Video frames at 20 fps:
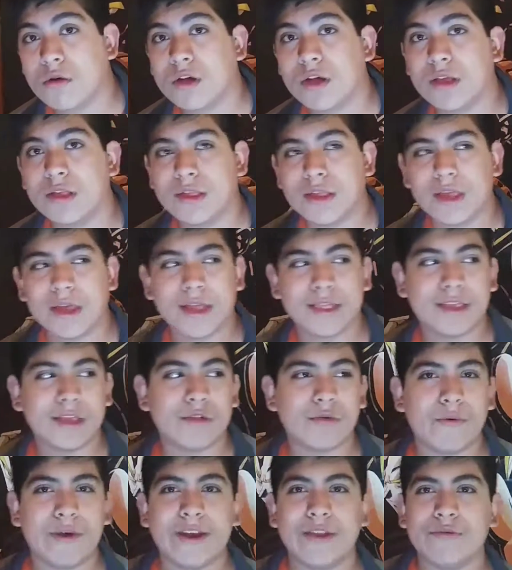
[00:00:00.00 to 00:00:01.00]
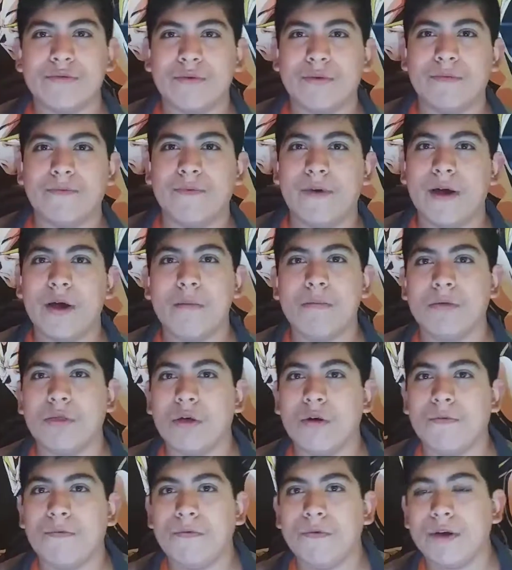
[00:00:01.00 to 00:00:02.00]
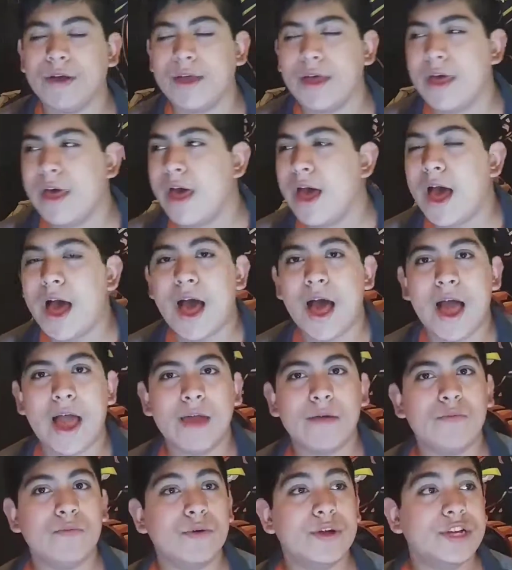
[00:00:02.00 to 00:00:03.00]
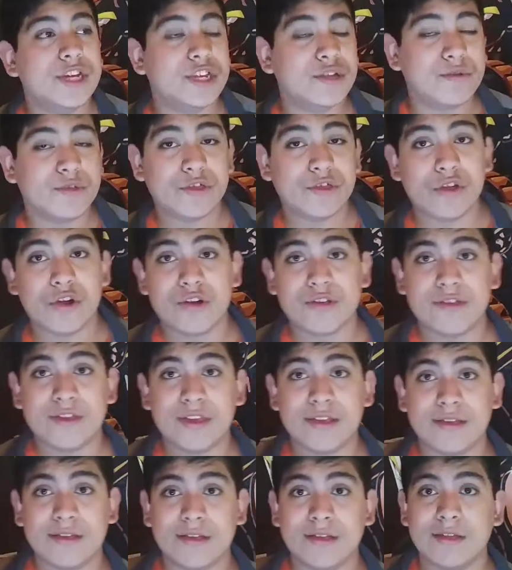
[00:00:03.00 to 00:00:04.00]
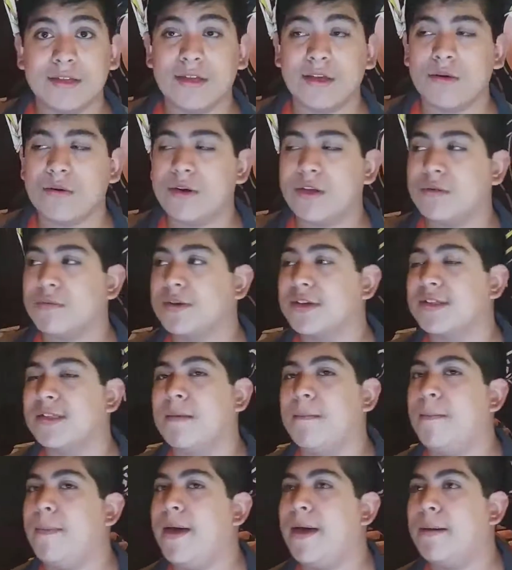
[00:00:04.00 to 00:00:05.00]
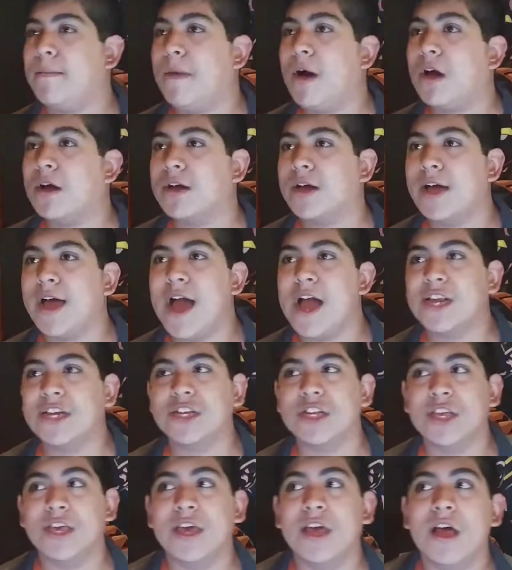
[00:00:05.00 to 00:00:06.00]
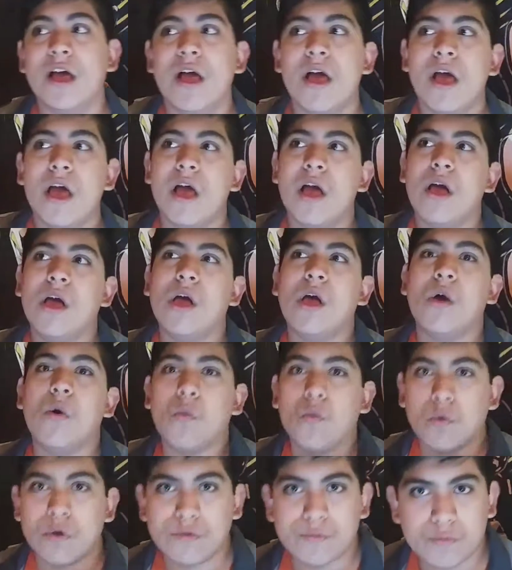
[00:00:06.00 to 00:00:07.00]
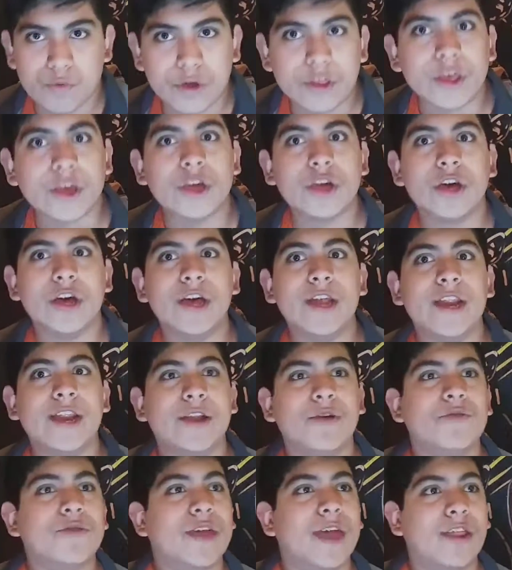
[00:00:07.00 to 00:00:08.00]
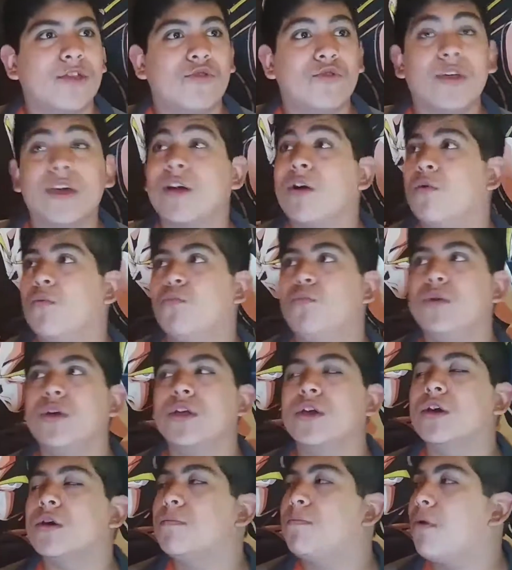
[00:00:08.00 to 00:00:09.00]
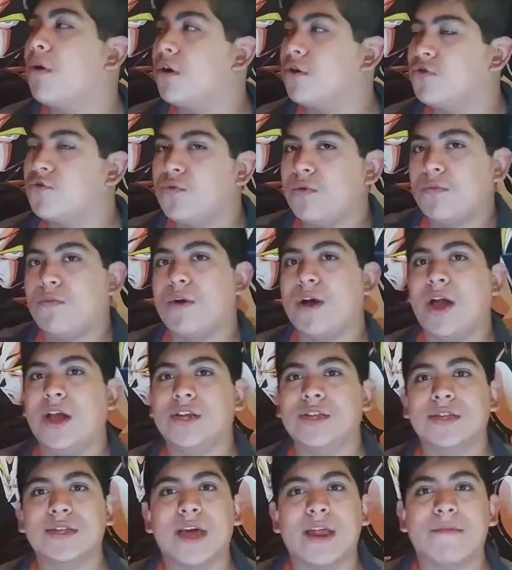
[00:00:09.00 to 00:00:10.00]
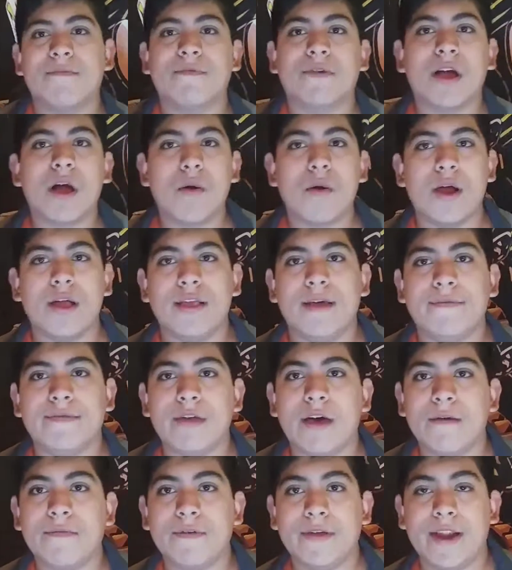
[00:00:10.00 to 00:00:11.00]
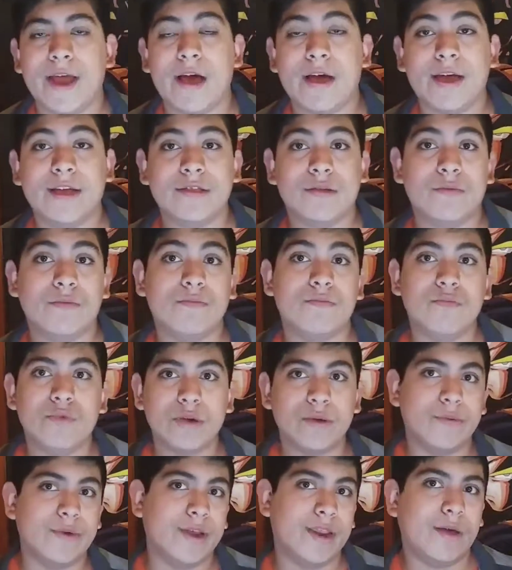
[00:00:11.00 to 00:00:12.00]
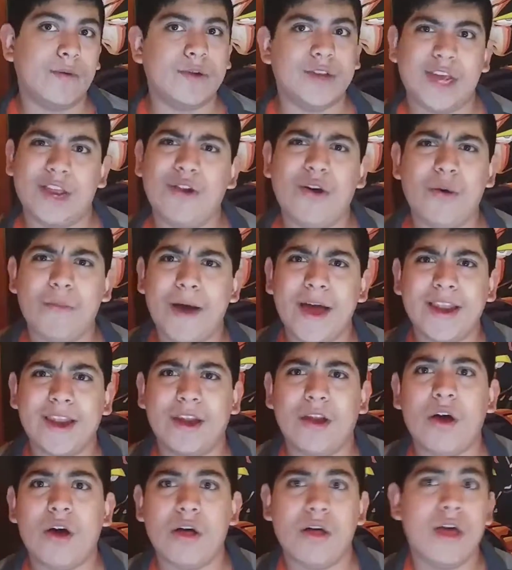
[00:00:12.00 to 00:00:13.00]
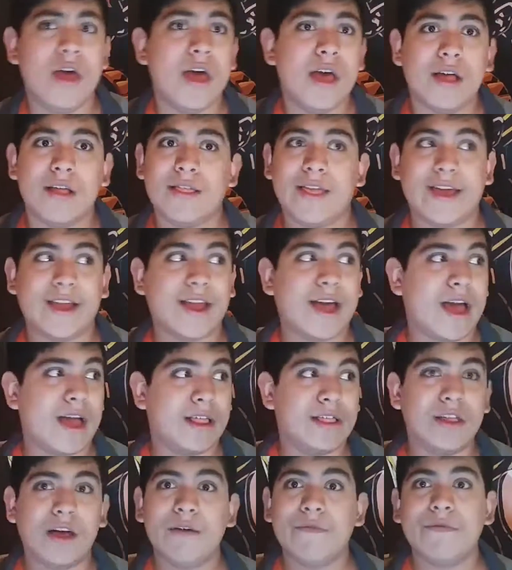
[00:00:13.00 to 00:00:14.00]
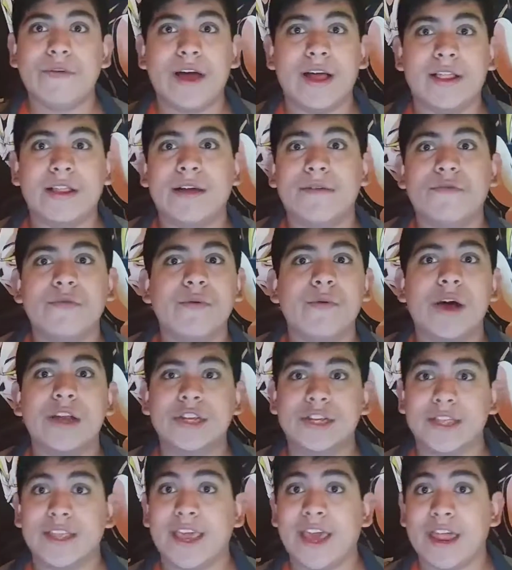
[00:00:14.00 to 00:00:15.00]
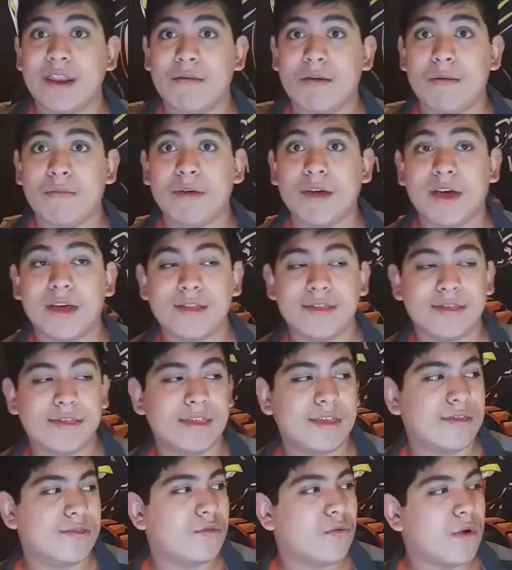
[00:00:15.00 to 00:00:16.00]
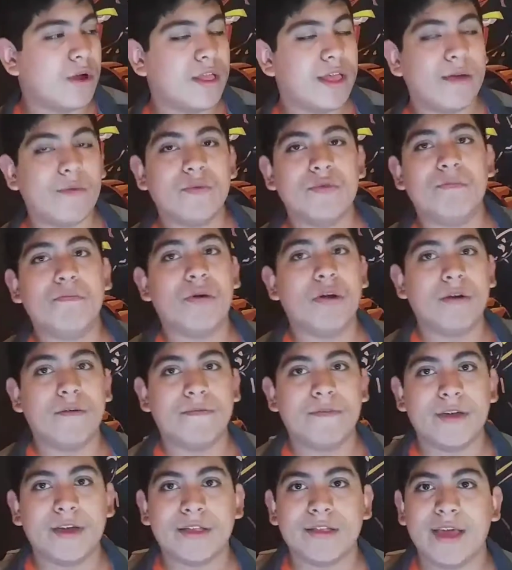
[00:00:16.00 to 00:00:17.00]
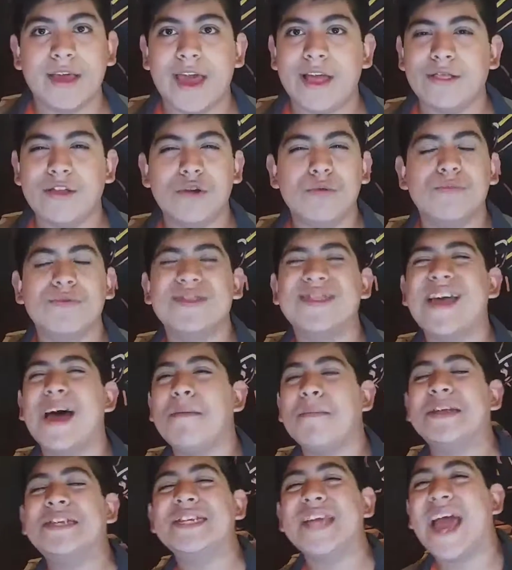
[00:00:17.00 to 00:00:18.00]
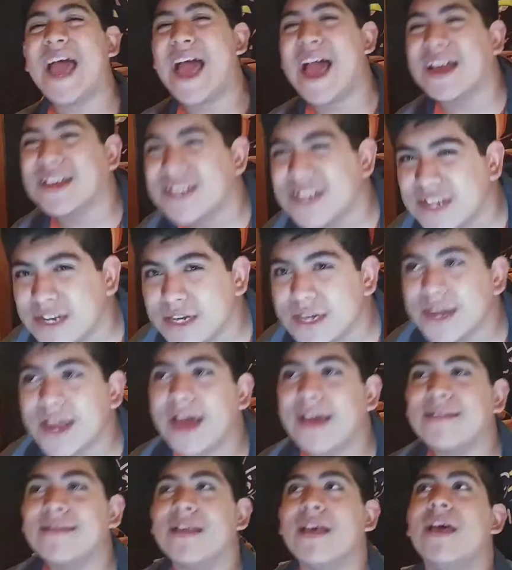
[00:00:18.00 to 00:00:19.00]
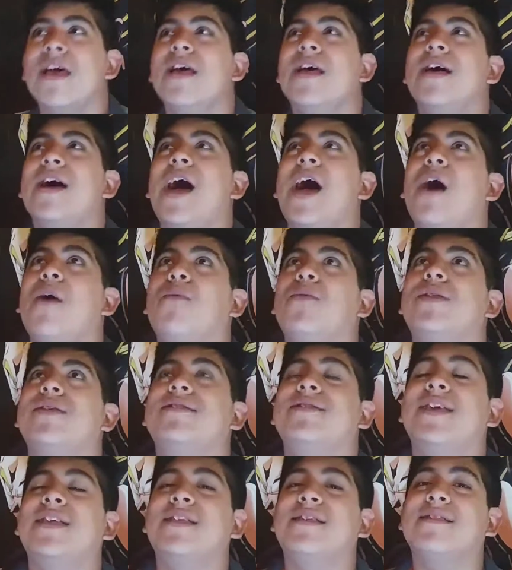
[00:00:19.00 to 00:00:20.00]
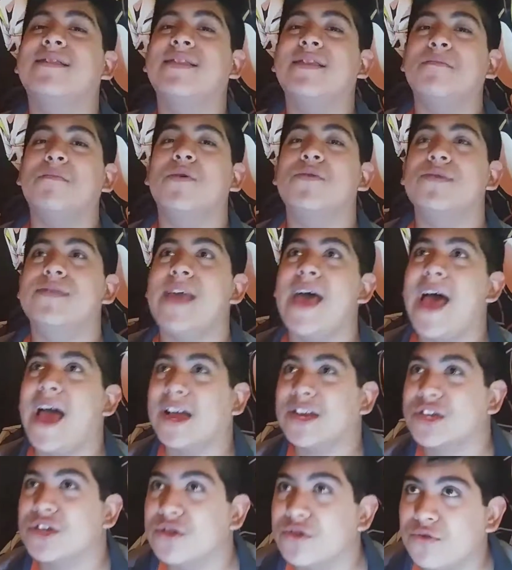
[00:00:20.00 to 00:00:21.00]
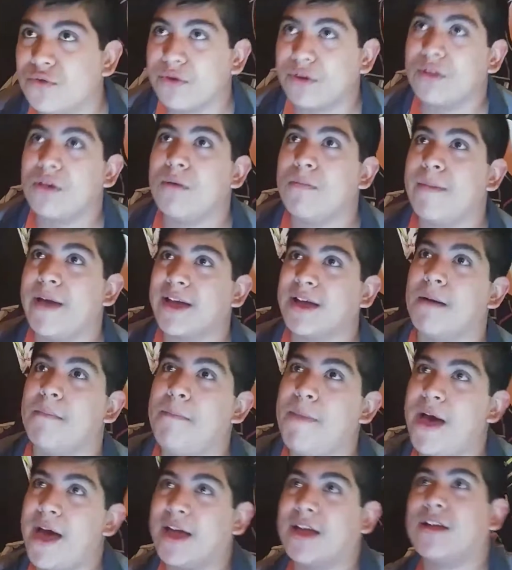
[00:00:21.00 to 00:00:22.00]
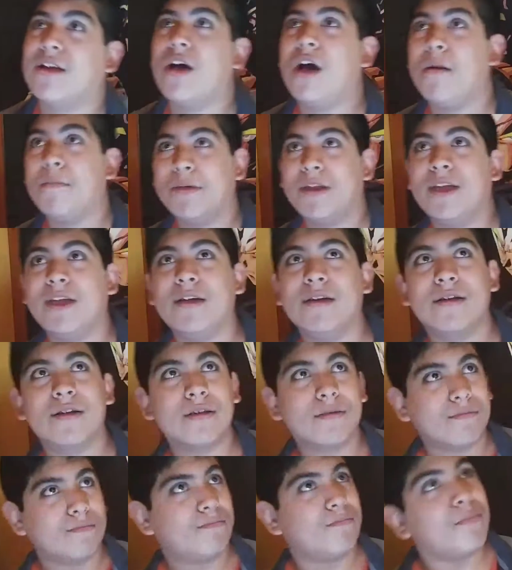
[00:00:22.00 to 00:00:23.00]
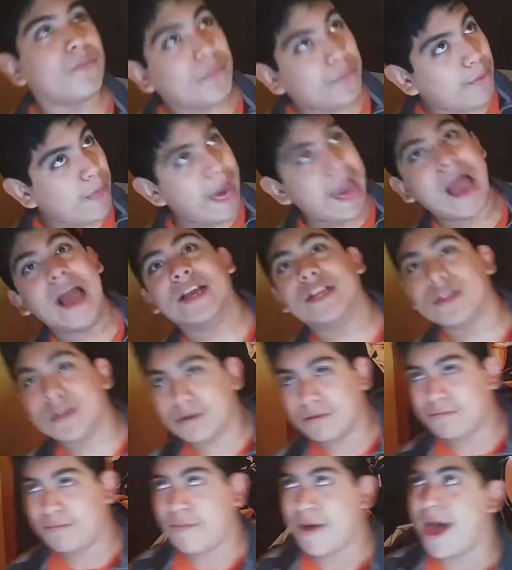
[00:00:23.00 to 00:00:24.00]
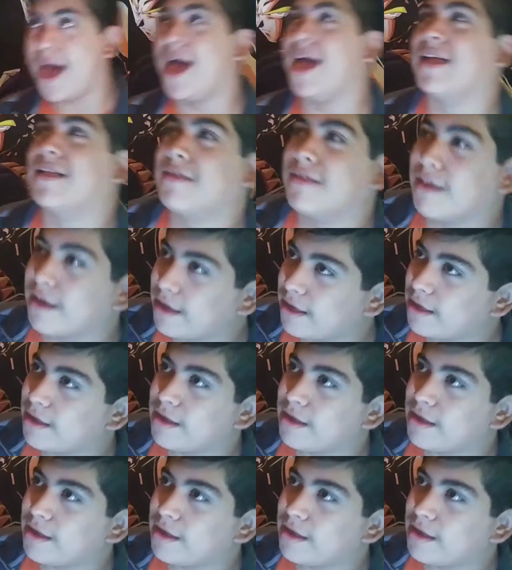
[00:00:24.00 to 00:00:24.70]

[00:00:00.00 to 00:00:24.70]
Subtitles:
though, because I think the ratings were very below for it. I wish the 3rd season there was, because the manga actually was really good, and it was getting to like a really good part to it where I just kind of forgot where I left off, and now I had to reread it, which I don't mind at all. Like I love rewatching the anime because the storyline was perfect, and there was not much action, guys. I wouldn't say this is the most action thriller, mega packed comedy, action packed